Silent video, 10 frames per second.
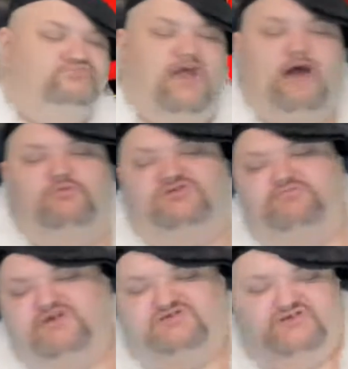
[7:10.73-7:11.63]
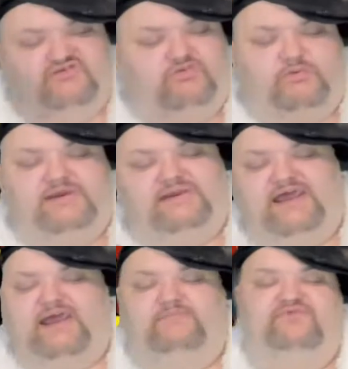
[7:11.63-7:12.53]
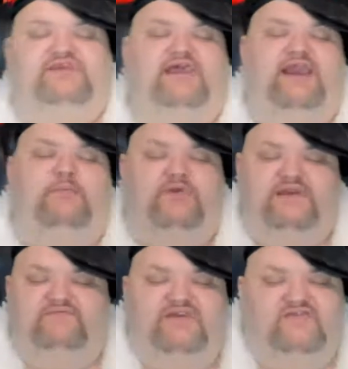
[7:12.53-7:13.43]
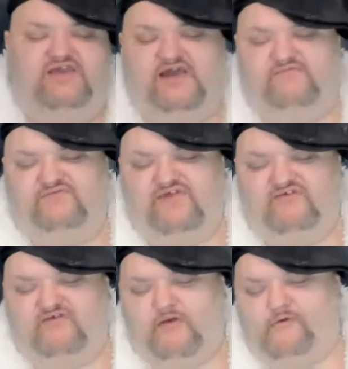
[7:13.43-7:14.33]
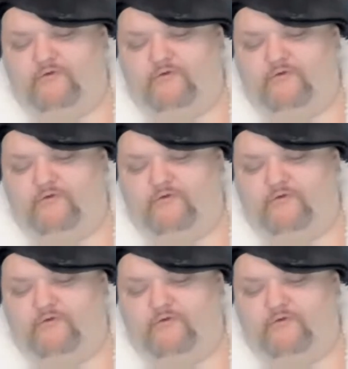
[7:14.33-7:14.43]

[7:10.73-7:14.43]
I was mentioned 3 times today and I wasn't even in the conversation.